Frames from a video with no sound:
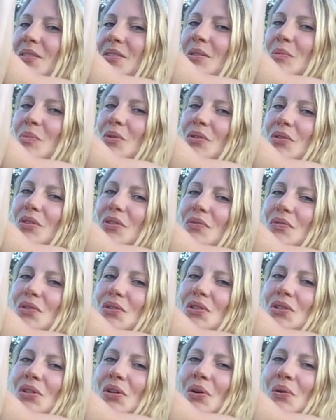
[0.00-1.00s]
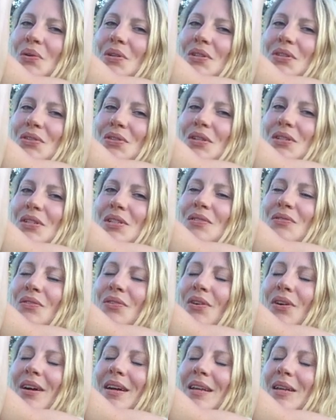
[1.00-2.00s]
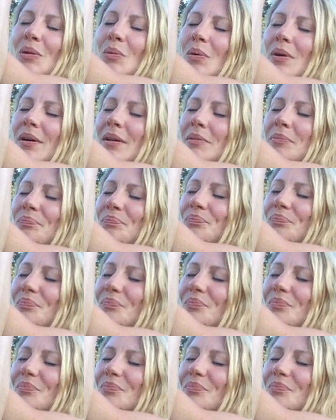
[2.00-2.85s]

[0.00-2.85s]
So some useful shoulder stretches for anyone.